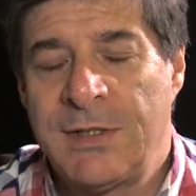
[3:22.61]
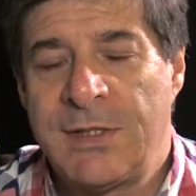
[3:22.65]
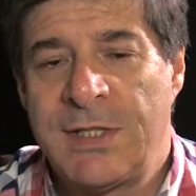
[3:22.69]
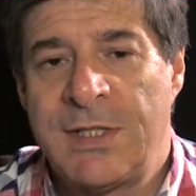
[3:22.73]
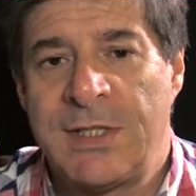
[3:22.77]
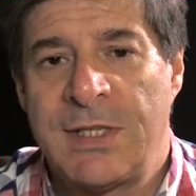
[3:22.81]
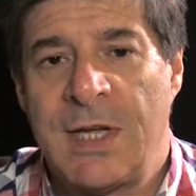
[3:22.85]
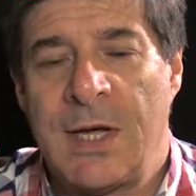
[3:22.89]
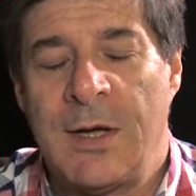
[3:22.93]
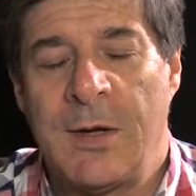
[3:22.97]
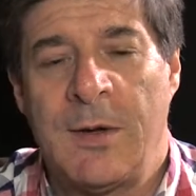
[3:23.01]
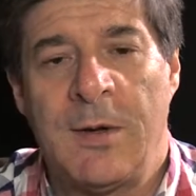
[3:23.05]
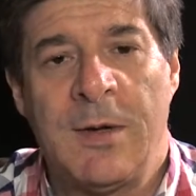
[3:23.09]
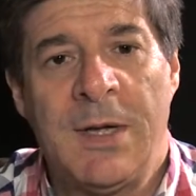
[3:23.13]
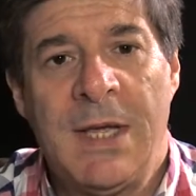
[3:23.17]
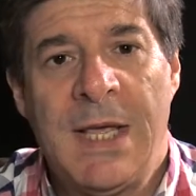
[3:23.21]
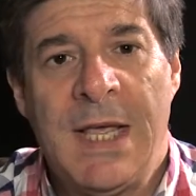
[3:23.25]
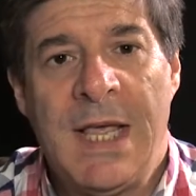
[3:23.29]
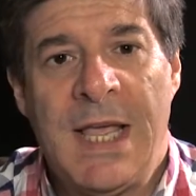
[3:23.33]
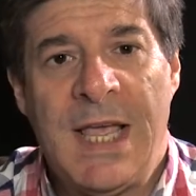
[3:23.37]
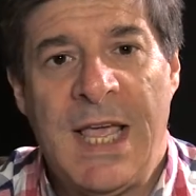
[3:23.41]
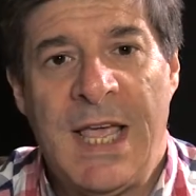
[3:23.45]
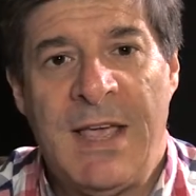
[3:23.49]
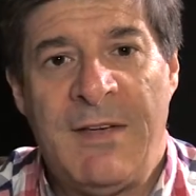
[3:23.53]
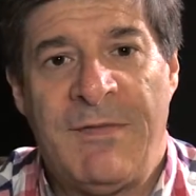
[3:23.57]
So
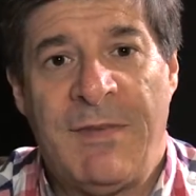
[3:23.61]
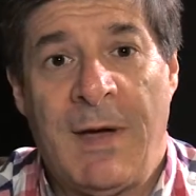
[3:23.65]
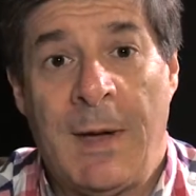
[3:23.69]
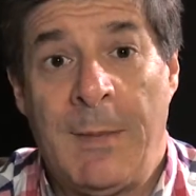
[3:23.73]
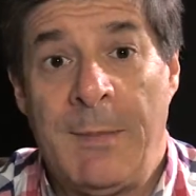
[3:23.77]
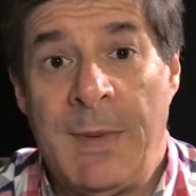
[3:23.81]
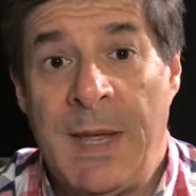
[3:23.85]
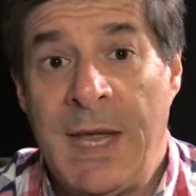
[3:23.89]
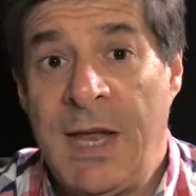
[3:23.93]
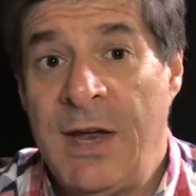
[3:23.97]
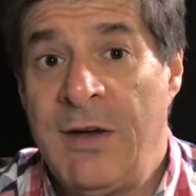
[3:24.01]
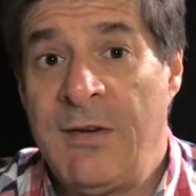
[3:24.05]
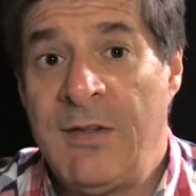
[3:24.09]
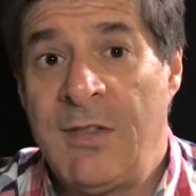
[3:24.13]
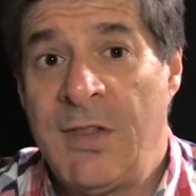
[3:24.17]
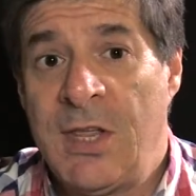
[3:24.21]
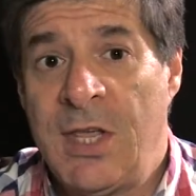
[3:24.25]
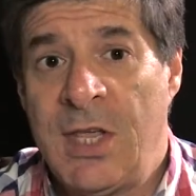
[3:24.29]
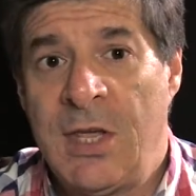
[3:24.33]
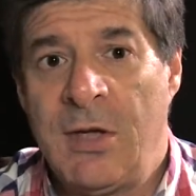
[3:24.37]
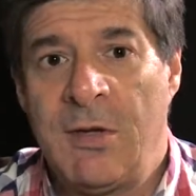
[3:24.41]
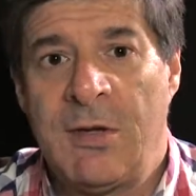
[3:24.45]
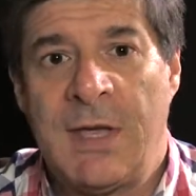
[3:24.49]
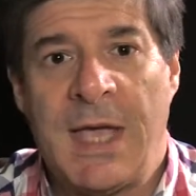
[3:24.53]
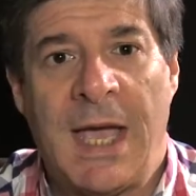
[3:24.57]
if I'm here in
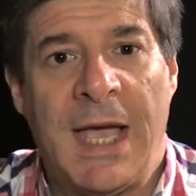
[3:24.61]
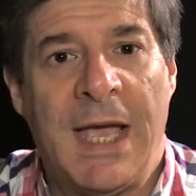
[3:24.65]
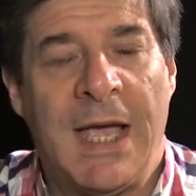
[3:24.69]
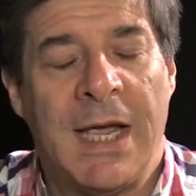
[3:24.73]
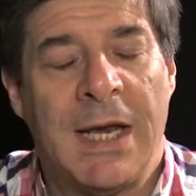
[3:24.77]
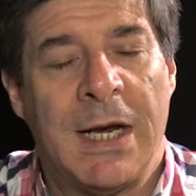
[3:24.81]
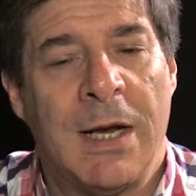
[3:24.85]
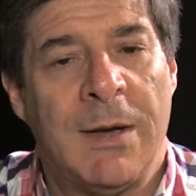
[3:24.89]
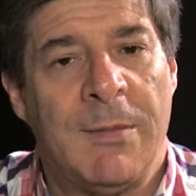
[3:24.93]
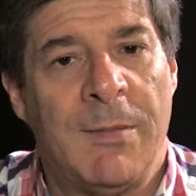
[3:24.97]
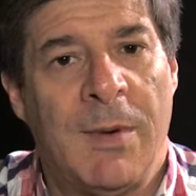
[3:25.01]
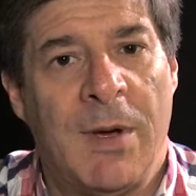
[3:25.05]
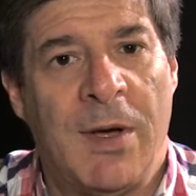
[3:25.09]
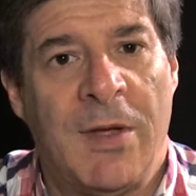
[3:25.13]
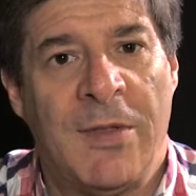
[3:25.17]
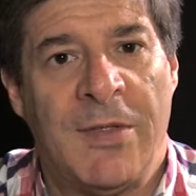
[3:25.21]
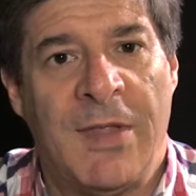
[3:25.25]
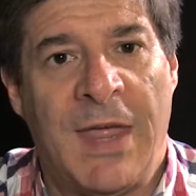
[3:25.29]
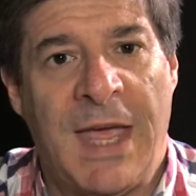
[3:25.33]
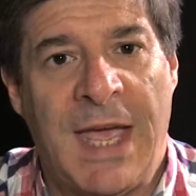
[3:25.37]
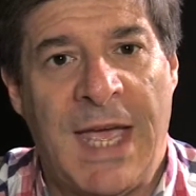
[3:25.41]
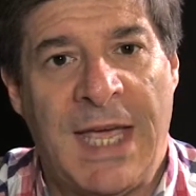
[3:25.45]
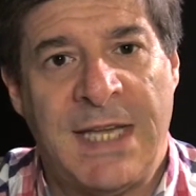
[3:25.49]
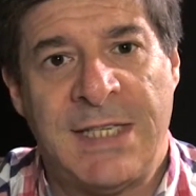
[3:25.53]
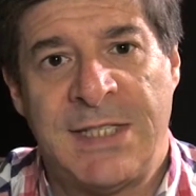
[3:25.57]
the UK and I'm on
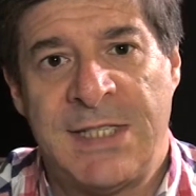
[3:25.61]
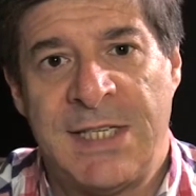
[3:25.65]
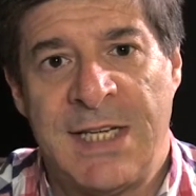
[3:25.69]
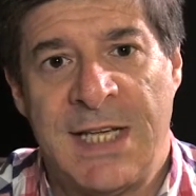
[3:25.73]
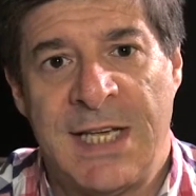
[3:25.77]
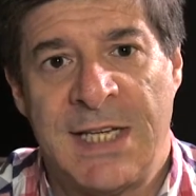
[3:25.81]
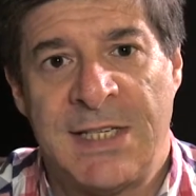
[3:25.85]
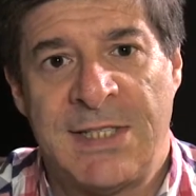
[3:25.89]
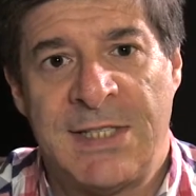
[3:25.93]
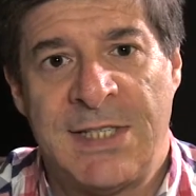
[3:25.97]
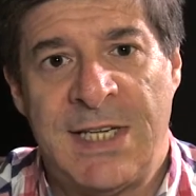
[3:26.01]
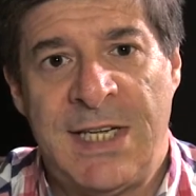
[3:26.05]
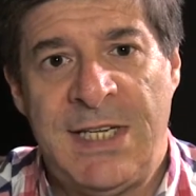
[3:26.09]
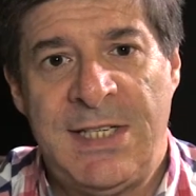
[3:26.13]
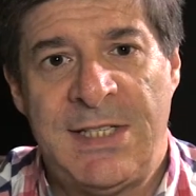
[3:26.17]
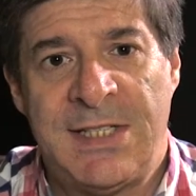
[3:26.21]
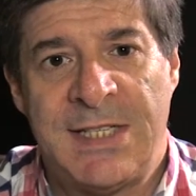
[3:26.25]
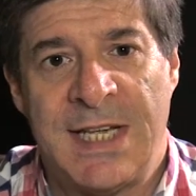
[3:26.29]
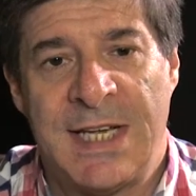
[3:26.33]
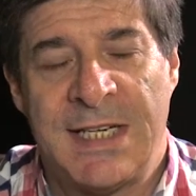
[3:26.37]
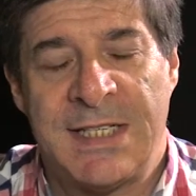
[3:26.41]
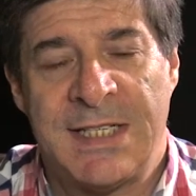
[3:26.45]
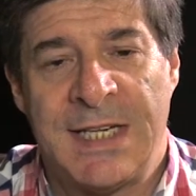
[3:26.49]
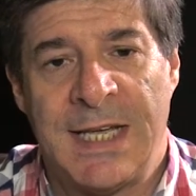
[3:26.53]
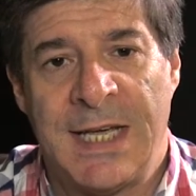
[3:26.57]
the NTSC
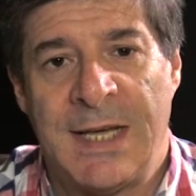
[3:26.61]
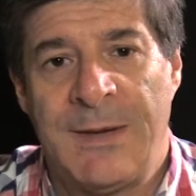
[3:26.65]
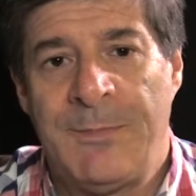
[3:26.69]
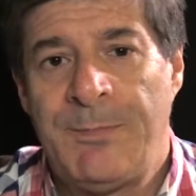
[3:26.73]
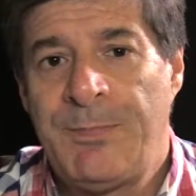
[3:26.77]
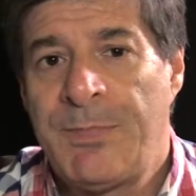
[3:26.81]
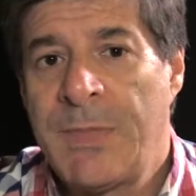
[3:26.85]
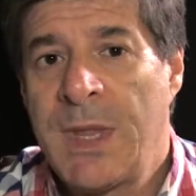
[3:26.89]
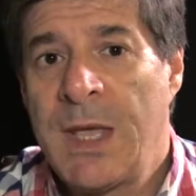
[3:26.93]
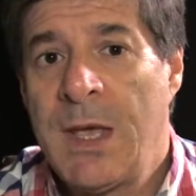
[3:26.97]
setting,